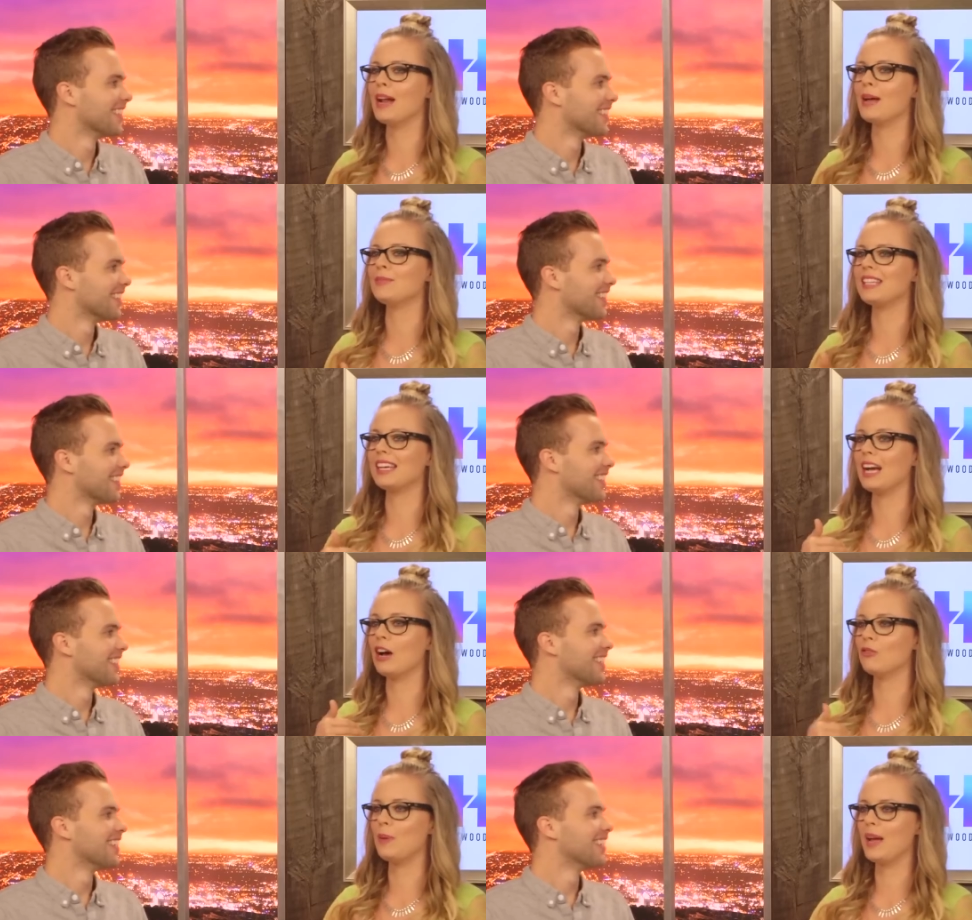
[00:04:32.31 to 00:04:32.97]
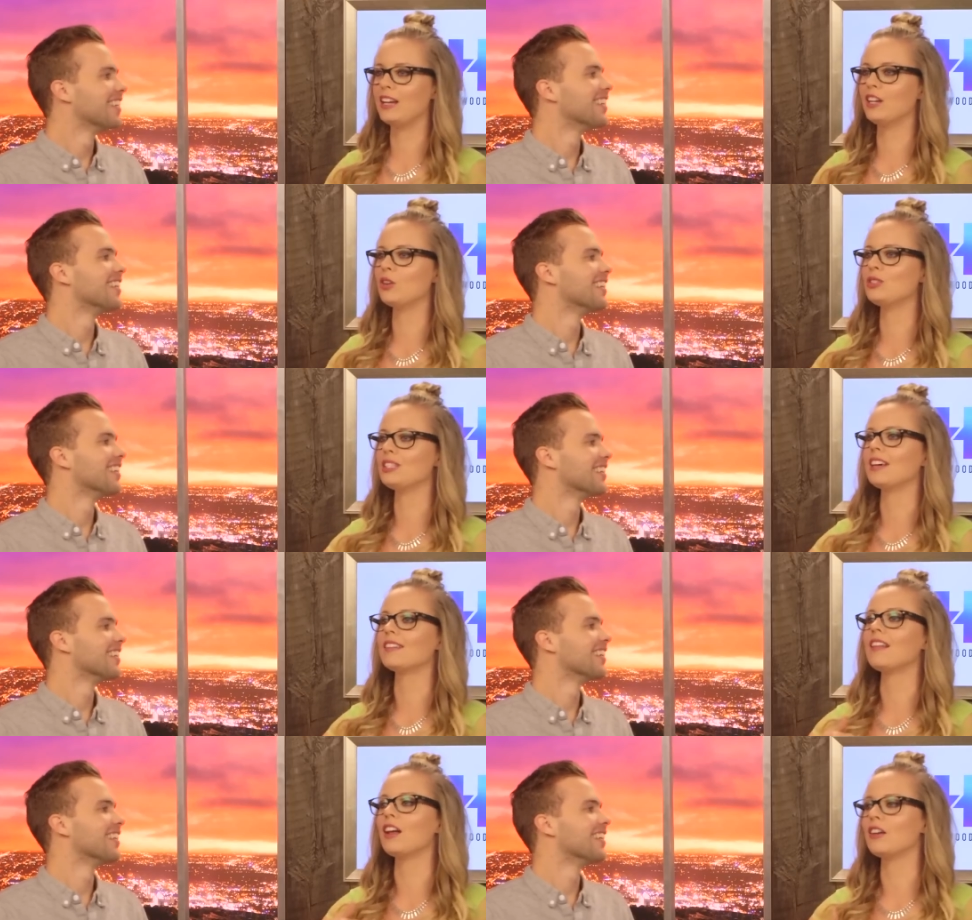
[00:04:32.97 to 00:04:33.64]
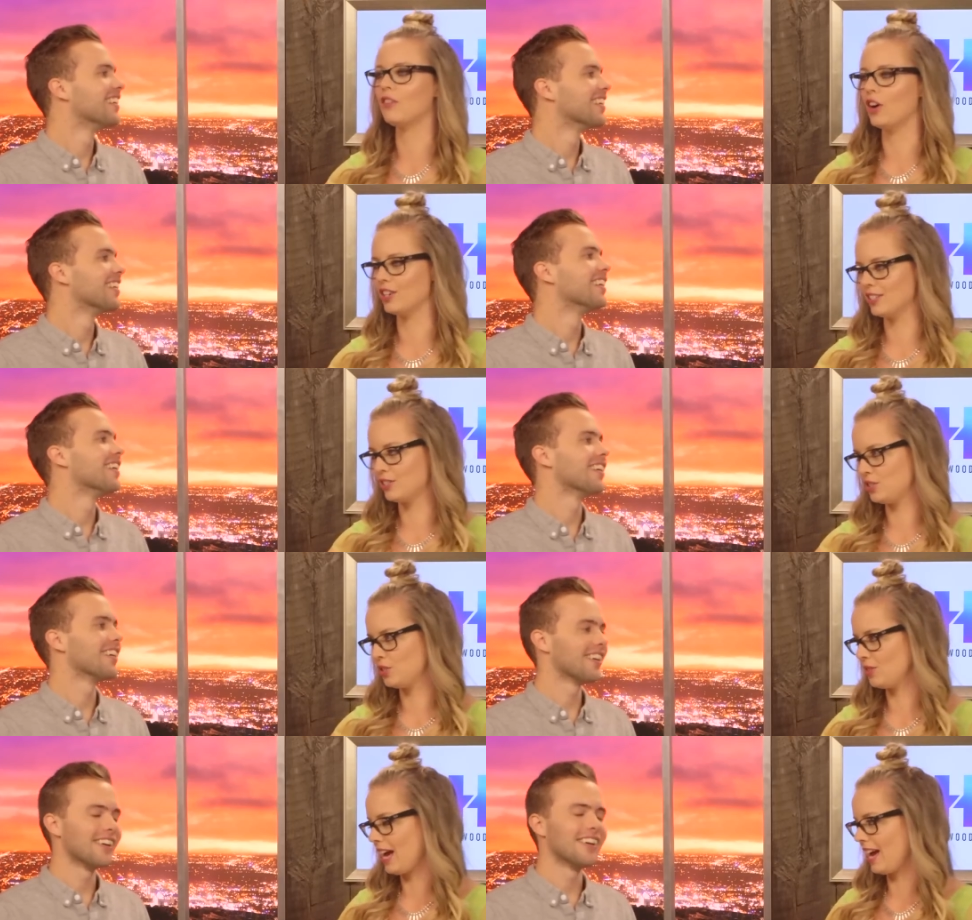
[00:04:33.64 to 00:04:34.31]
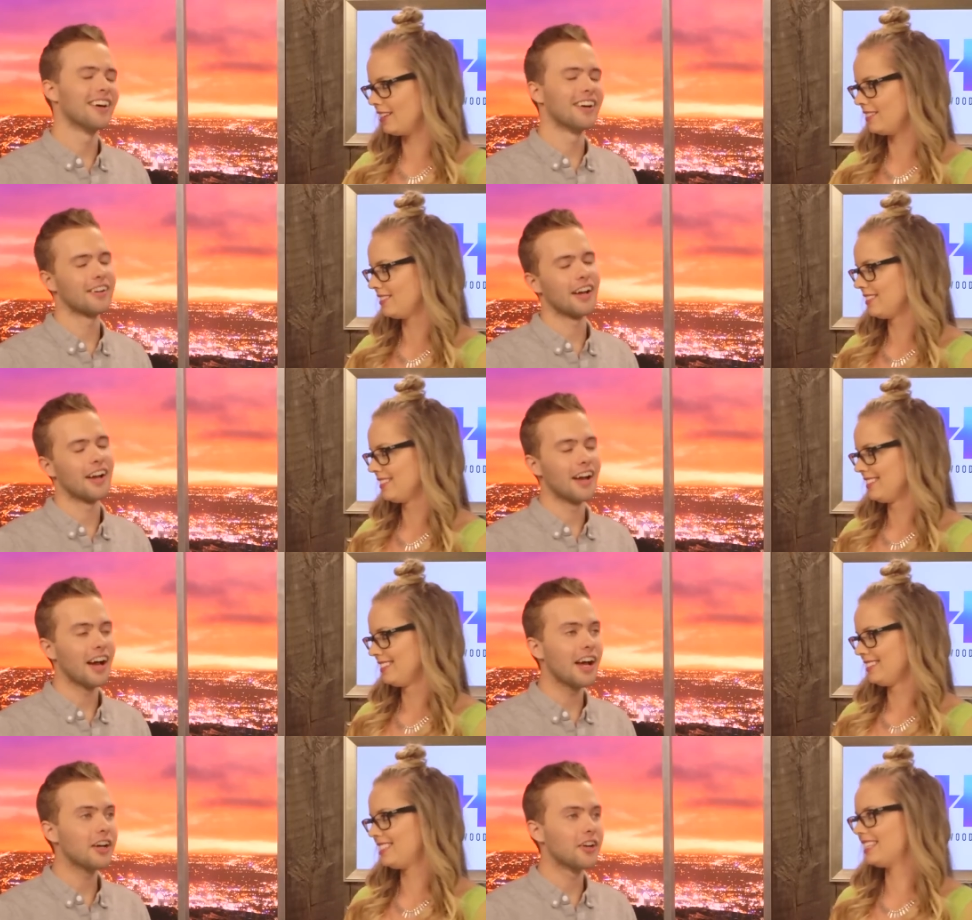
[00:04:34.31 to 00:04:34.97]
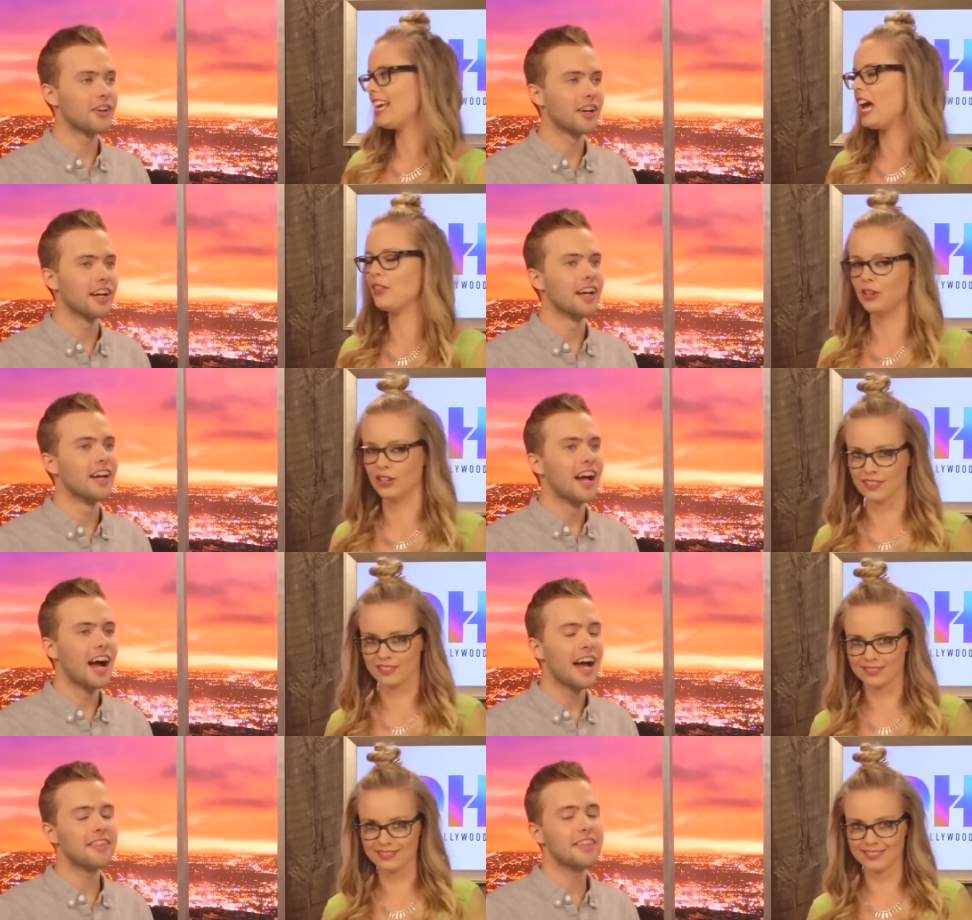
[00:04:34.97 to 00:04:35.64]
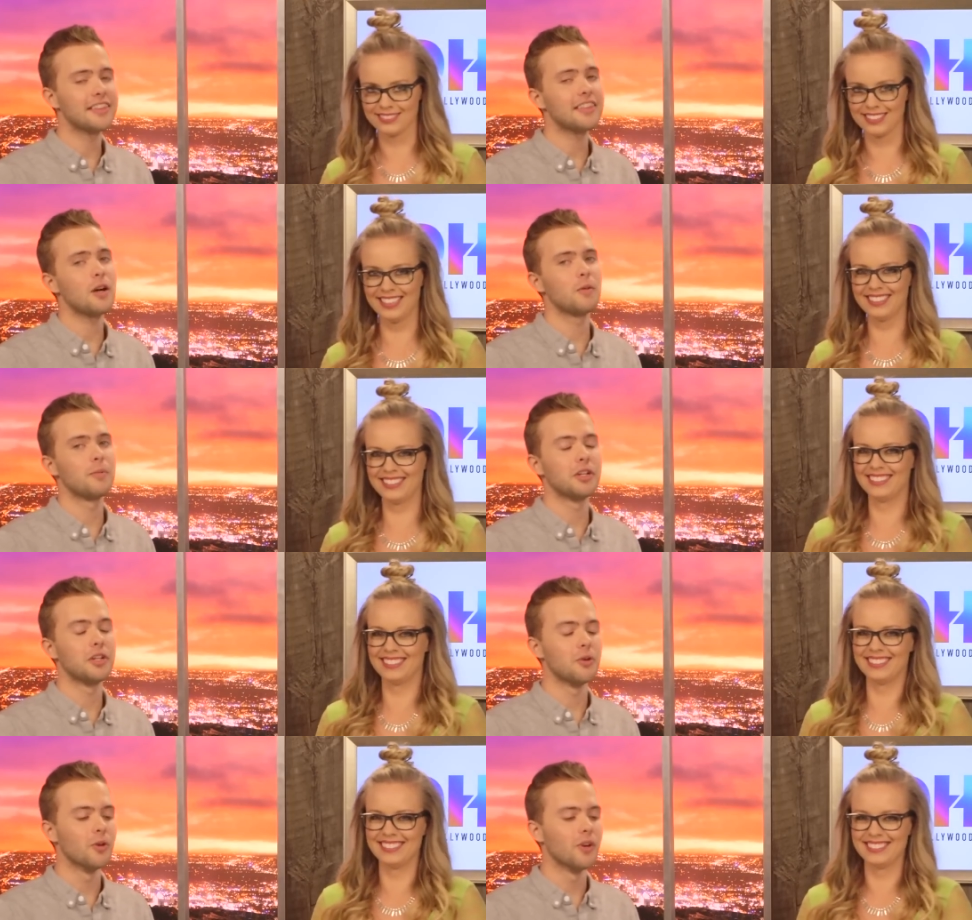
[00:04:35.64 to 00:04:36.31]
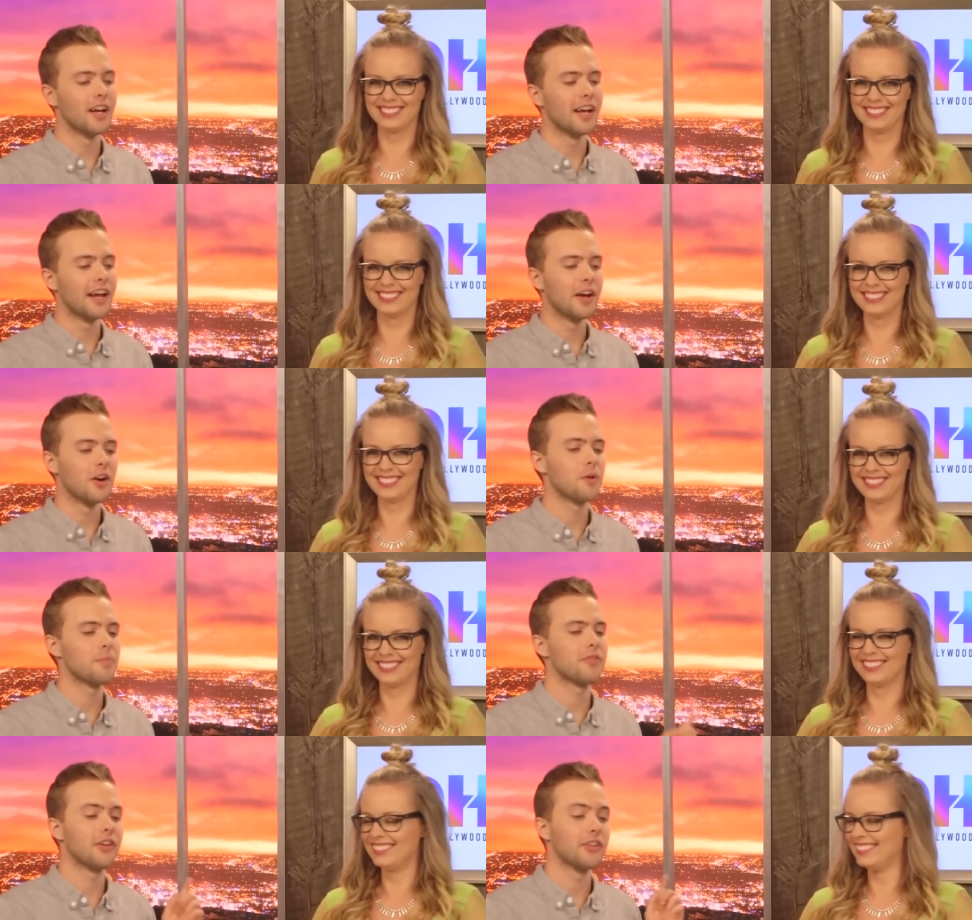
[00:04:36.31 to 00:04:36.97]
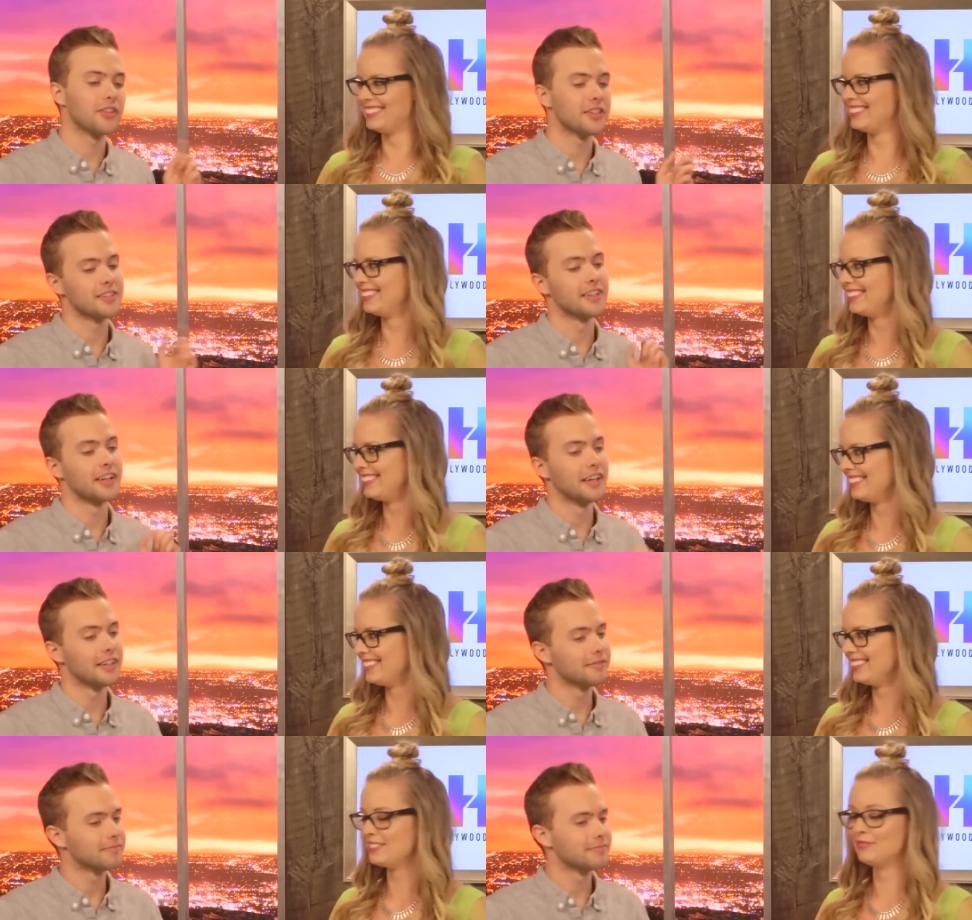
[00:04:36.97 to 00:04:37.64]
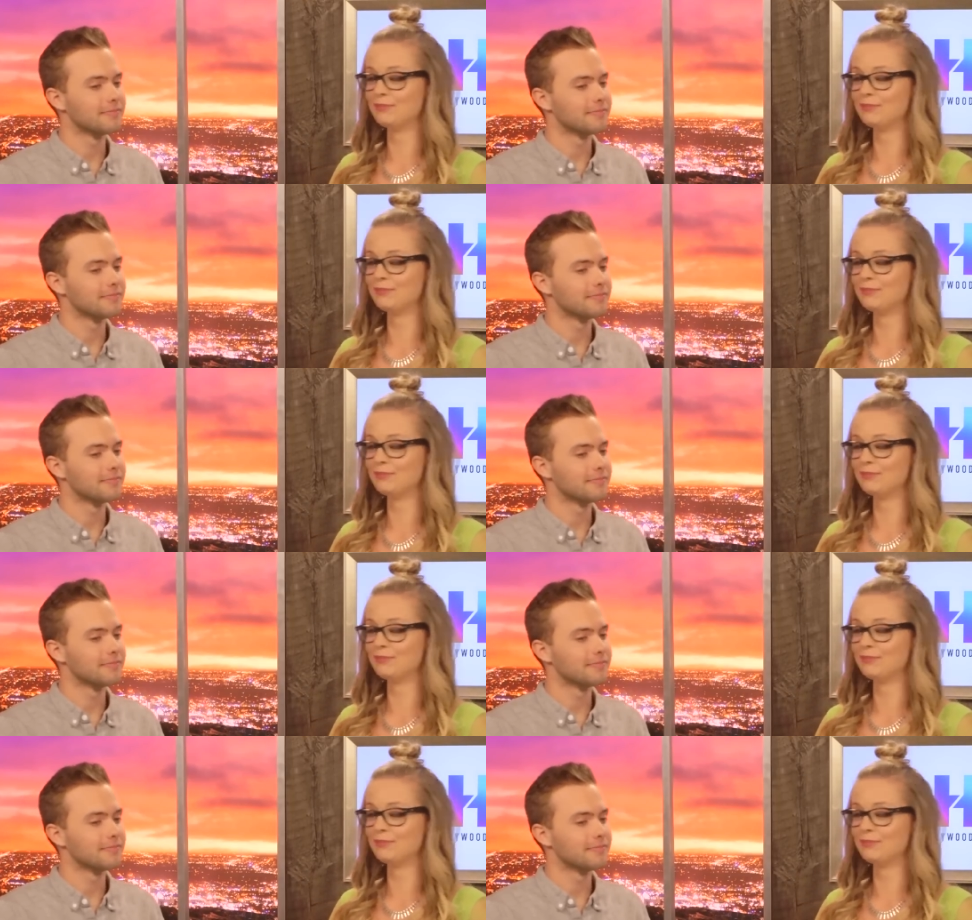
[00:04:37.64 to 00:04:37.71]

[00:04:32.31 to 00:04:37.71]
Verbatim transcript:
Speaker 1: but I'm saying I would pay to go see a lot of artists do that.
Speaker 2: Okay, I agree. Together. I think that would be cool, and I hope they're listening.